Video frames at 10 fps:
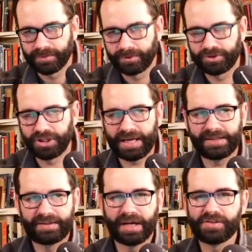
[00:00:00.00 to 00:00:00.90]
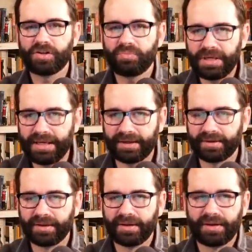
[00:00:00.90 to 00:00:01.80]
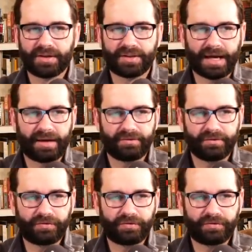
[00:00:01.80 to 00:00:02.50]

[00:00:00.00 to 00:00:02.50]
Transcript: which again doesn't mean that